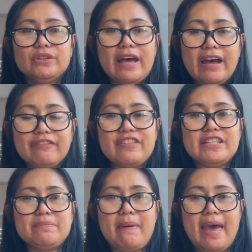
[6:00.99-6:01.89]
have
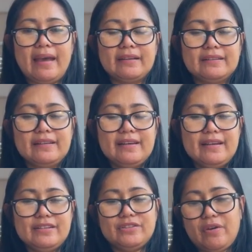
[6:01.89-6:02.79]
this bag
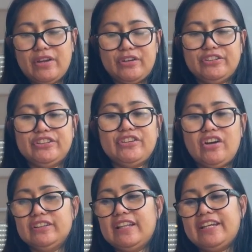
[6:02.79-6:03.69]
so i ordered
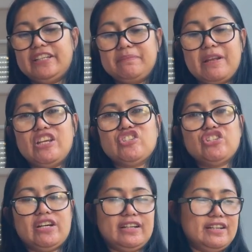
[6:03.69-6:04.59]
online in
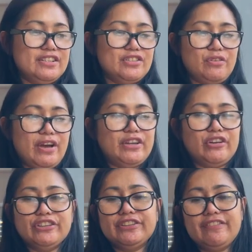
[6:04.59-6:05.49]
balenciaga so i
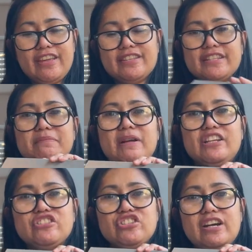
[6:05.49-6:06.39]
ordered this in
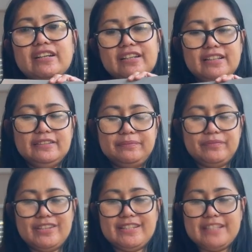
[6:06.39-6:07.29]
balenciaga
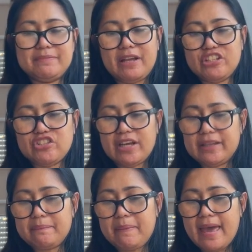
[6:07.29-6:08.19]
this is
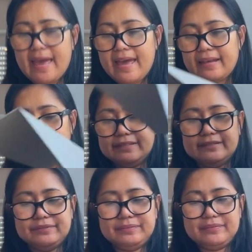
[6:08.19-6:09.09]
balenciaga
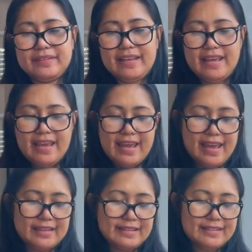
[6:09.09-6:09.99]
bag
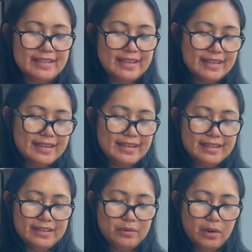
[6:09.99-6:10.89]
and
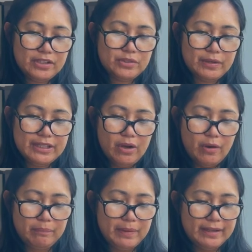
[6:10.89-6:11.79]
see oh it's already
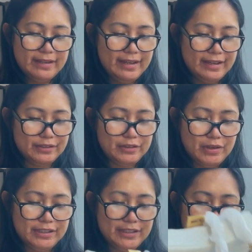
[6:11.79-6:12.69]
open i don't
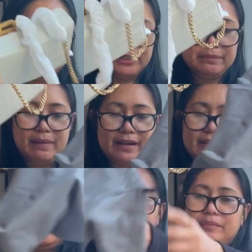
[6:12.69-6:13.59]
know i did not put it
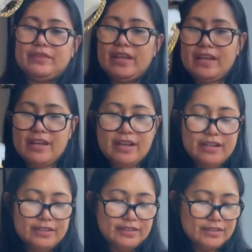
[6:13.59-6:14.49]
back
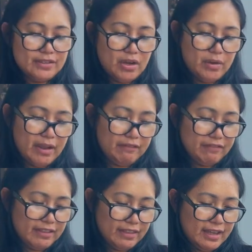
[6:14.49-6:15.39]
so
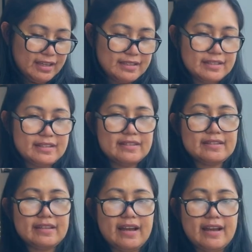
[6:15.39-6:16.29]
everything is
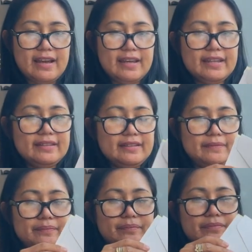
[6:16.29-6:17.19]
inside
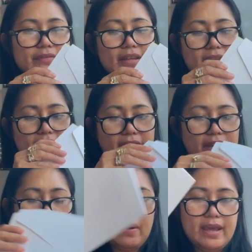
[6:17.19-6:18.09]

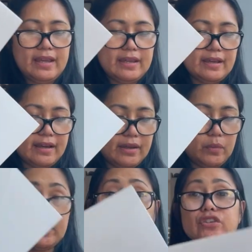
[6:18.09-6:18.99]
anyway i
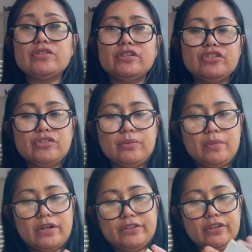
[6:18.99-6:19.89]
will use this
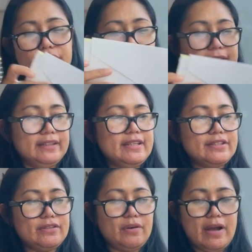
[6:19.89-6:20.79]
tomorrow already
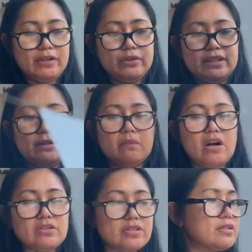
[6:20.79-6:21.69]
so i don't need the
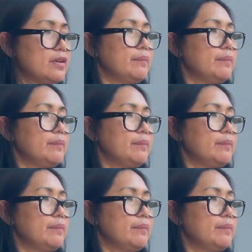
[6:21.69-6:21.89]
box